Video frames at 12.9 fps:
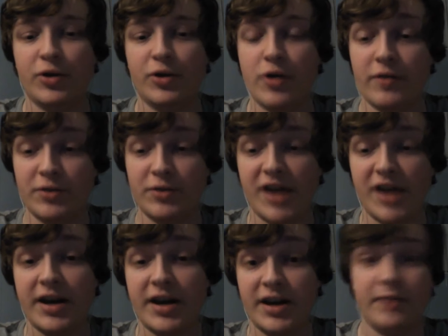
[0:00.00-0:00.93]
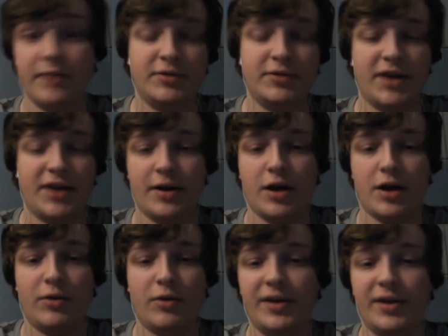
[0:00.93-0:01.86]
or whoever was editing it was like,
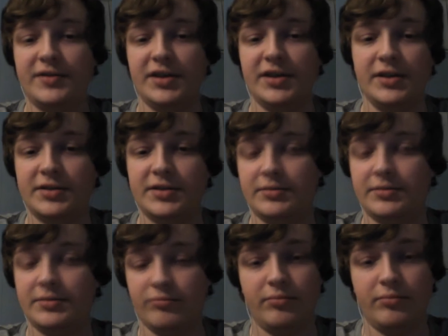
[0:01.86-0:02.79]
oh, well, they've seen this,